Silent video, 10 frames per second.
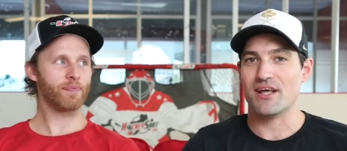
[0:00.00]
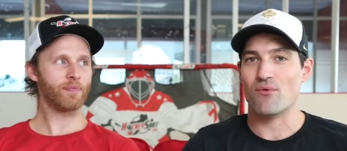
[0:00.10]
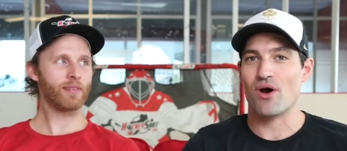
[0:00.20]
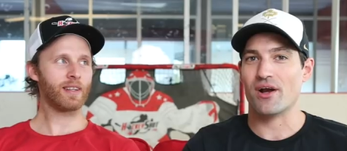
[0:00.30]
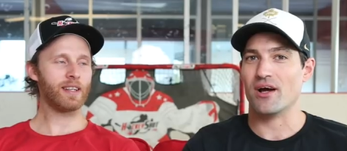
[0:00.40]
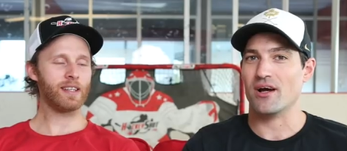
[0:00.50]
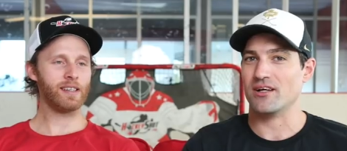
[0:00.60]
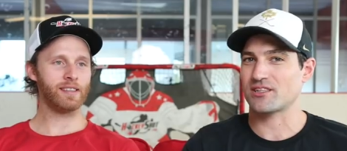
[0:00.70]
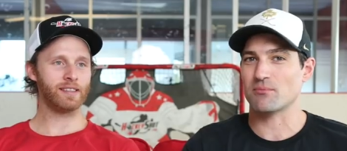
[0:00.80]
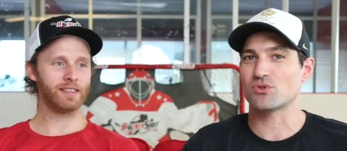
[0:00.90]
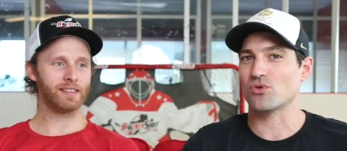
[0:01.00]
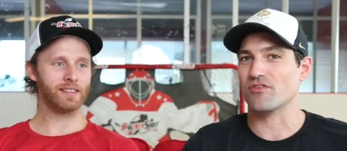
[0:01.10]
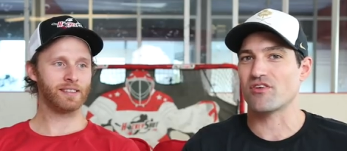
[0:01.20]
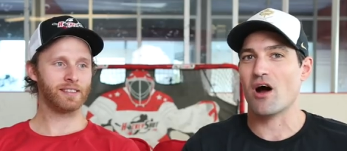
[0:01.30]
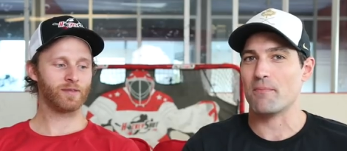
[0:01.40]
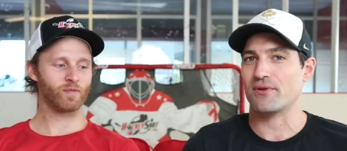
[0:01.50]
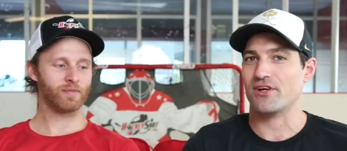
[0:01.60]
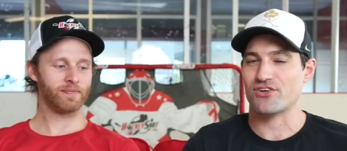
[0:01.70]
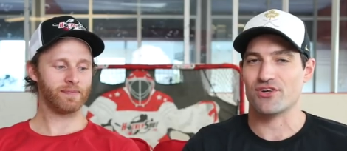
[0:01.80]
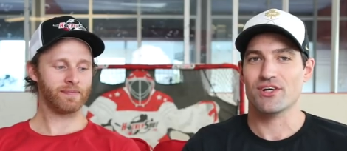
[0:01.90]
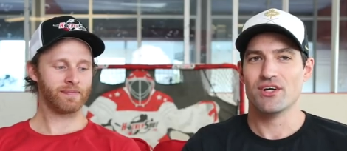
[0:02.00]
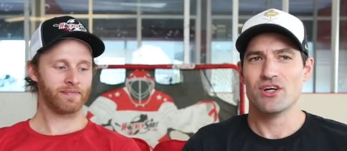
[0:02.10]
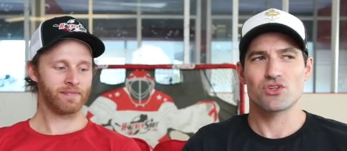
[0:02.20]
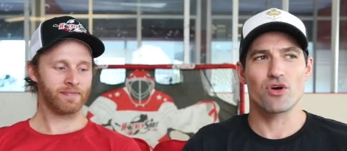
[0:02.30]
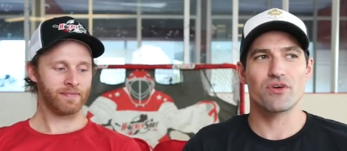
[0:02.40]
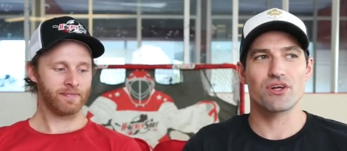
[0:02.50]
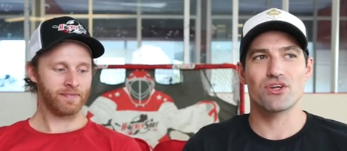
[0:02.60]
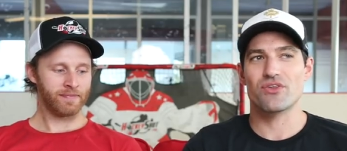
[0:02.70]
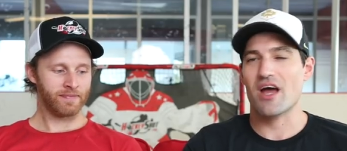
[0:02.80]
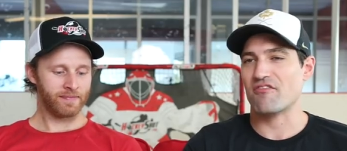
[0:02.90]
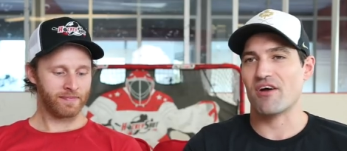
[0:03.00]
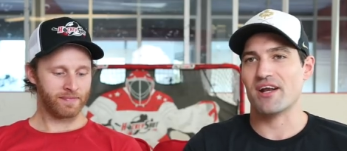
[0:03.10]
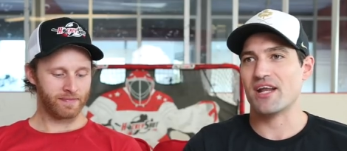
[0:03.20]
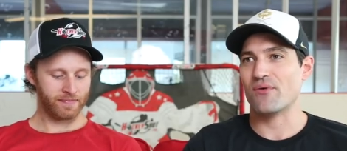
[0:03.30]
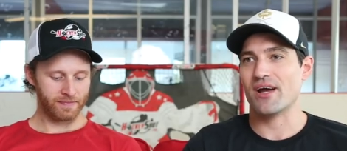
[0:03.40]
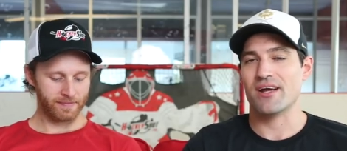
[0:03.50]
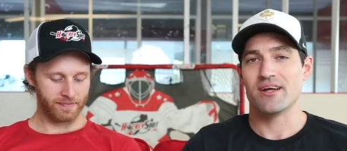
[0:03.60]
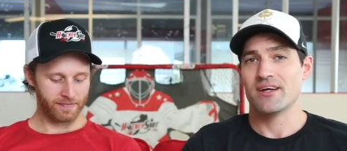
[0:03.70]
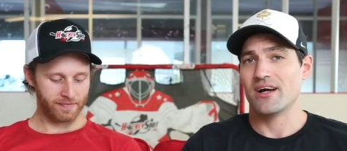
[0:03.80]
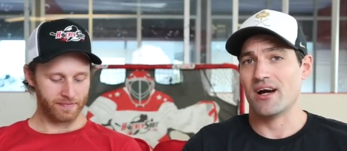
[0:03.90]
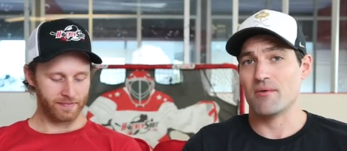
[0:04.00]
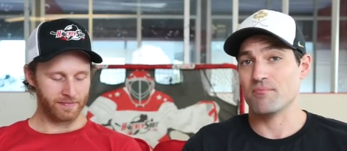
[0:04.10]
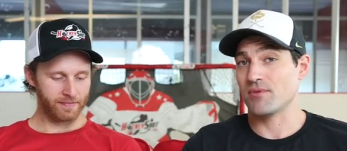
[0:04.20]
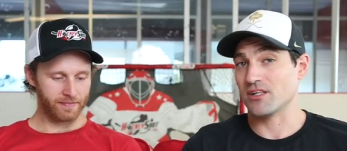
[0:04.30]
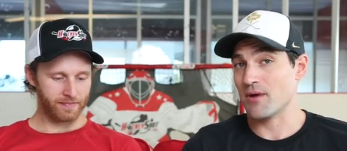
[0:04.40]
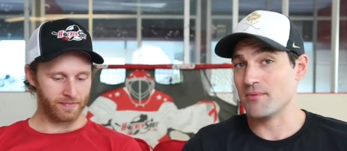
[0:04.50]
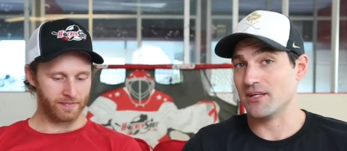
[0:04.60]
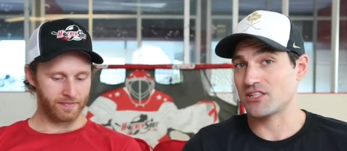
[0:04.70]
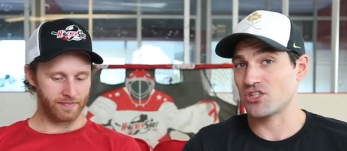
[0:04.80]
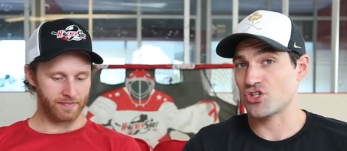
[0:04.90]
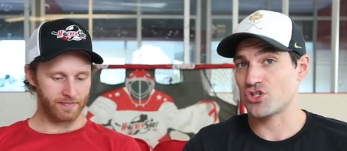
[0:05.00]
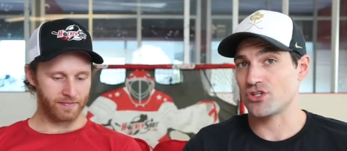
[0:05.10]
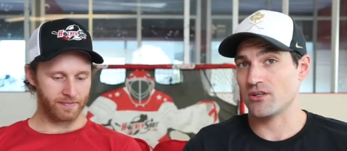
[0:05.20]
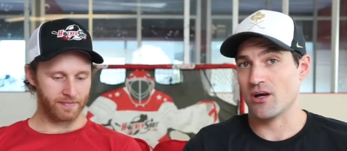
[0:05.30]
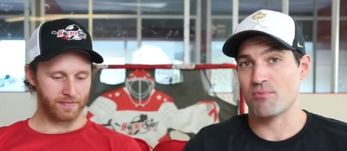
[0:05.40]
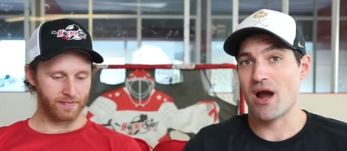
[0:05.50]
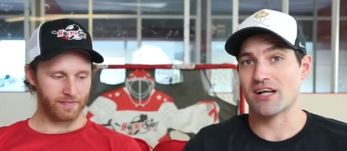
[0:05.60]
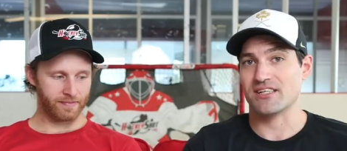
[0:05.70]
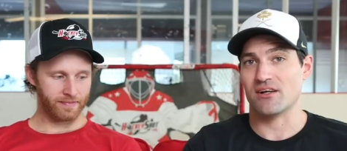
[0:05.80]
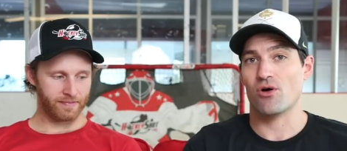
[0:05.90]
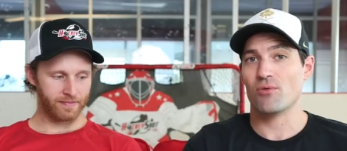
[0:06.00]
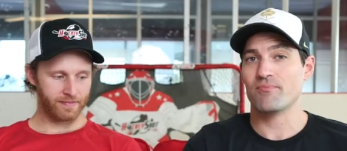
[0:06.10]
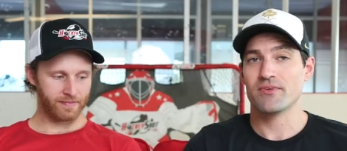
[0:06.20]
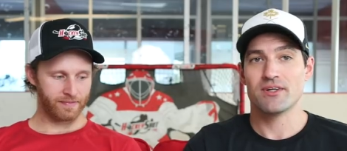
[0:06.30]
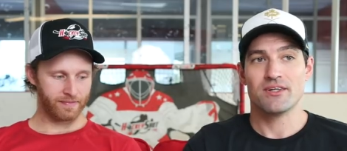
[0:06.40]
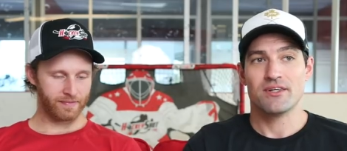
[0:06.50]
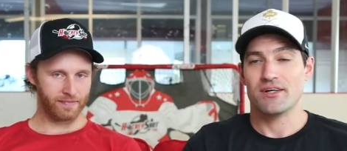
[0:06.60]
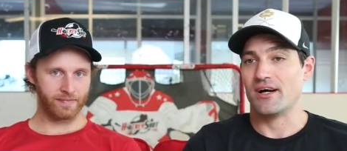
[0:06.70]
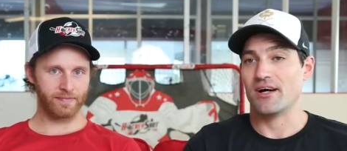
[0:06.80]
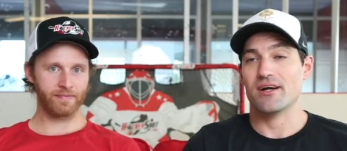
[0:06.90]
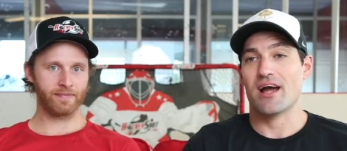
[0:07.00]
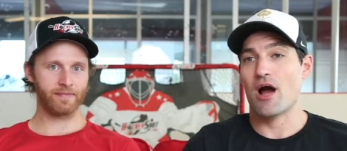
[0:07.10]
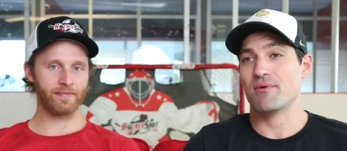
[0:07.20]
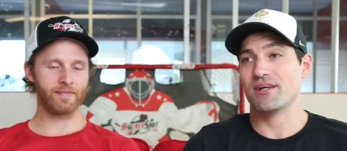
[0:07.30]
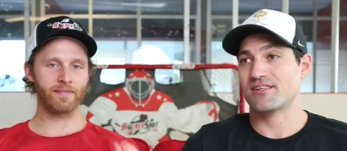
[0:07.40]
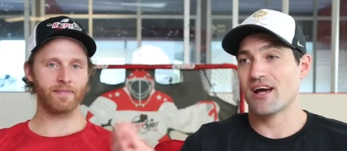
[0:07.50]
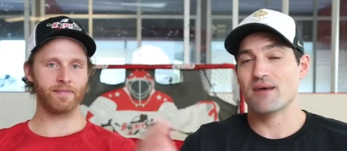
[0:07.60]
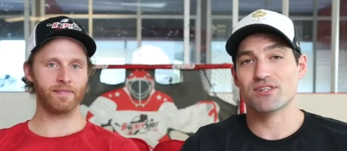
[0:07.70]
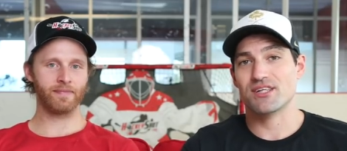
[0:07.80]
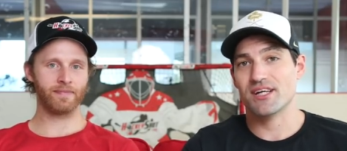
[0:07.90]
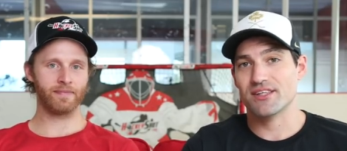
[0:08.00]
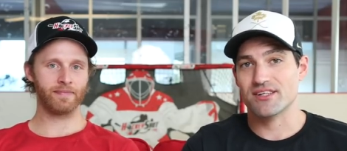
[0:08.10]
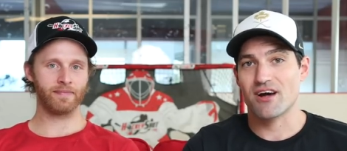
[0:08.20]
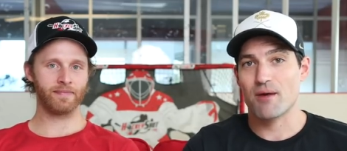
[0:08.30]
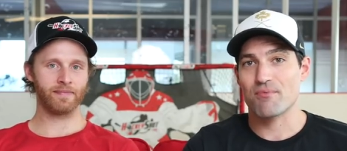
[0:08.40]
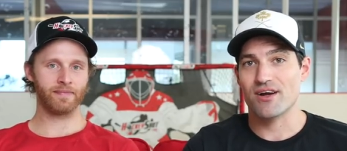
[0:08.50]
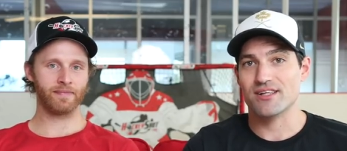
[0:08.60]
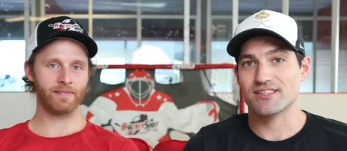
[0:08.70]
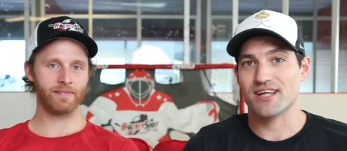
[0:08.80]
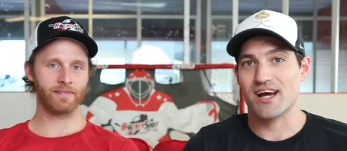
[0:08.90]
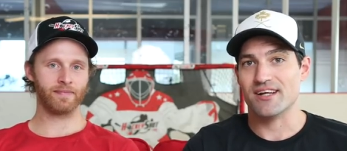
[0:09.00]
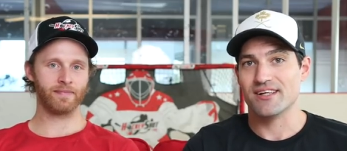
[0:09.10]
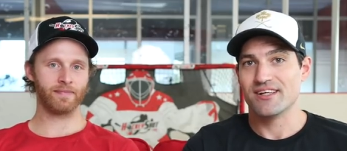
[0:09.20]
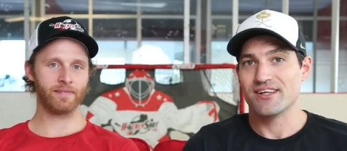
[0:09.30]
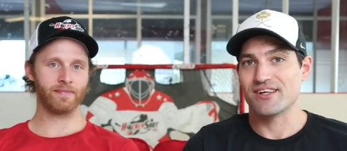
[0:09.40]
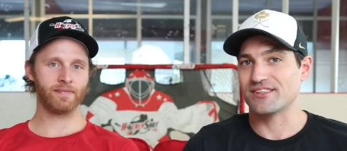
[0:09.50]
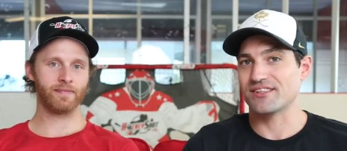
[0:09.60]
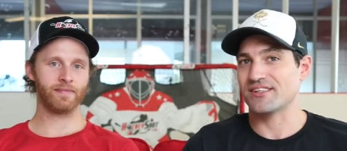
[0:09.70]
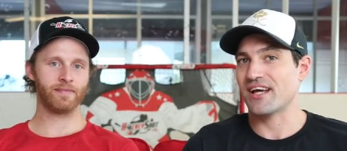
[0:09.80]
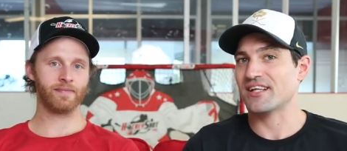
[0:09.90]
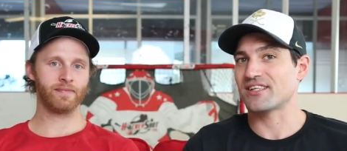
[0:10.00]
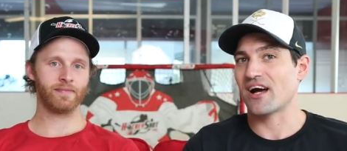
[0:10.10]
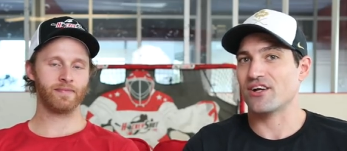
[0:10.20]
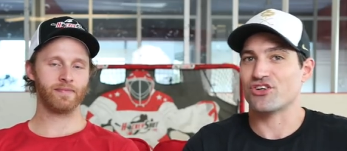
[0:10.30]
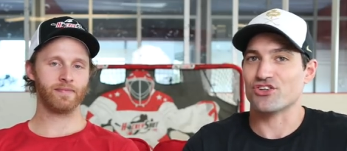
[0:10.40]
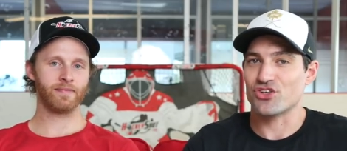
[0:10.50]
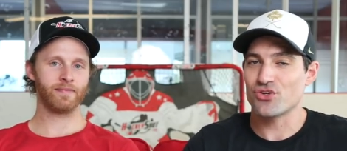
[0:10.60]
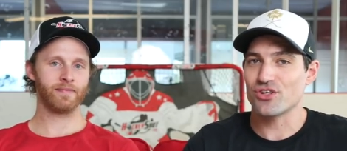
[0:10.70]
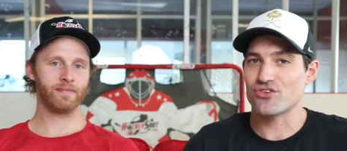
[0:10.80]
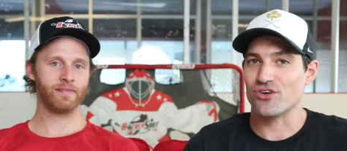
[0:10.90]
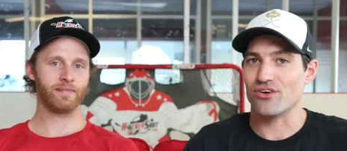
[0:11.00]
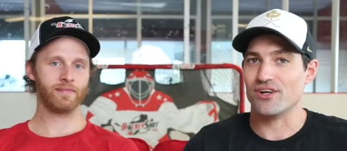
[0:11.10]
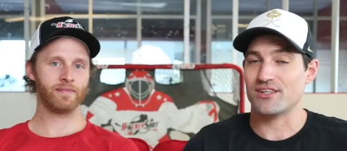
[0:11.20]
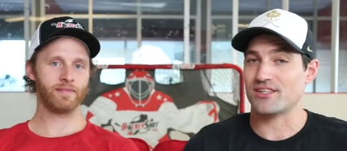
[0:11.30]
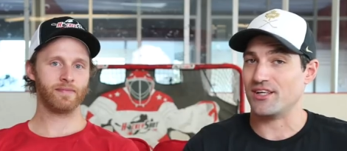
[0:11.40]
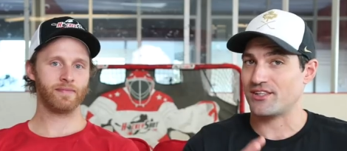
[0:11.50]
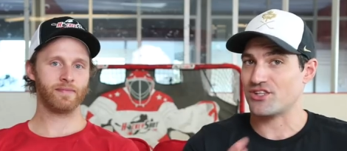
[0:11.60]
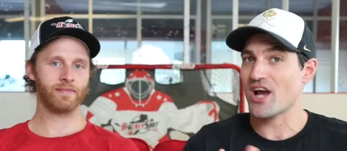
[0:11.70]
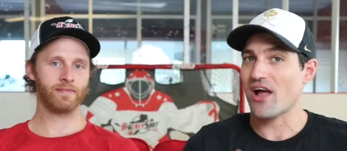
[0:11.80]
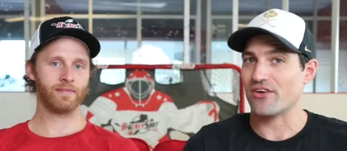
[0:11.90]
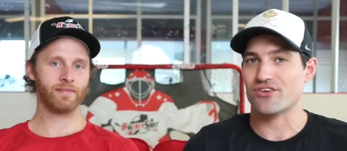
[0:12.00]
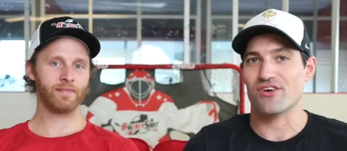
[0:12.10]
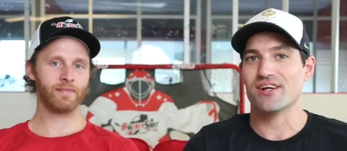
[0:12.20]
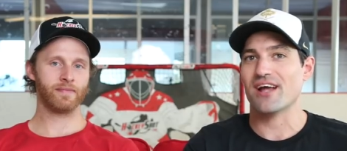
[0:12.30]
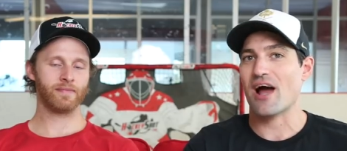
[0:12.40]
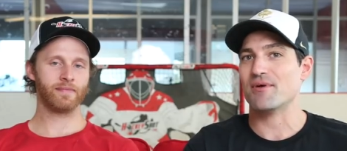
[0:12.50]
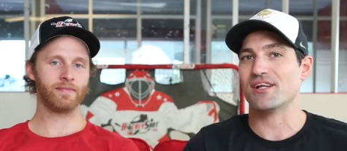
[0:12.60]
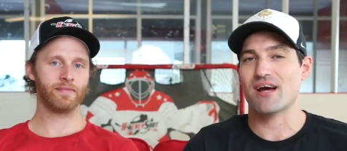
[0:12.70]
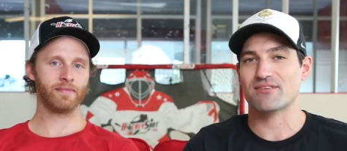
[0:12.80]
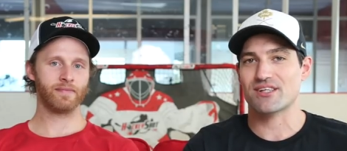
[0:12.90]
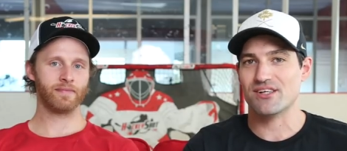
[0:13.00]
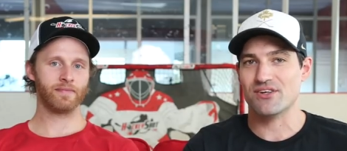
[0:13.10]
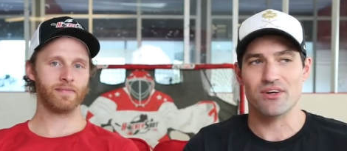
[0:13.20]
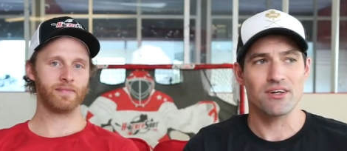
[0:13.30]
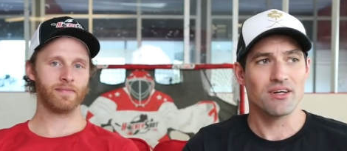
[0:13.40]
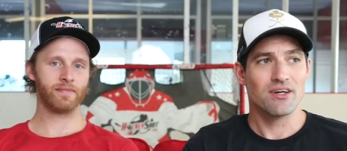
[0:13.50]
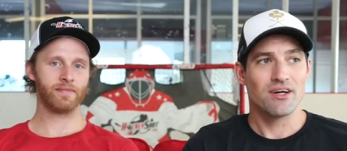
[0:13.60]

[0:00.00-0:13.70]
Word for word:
Speaker 1: They want uh, some sort of competition. So if you can do that, find any way, because uh, maybe he's uh, practicing at home. Uh, how many times can you hit the top right side? Because then it's not just a shooting drill, it's, it's a challenge, right? How many times can you do it?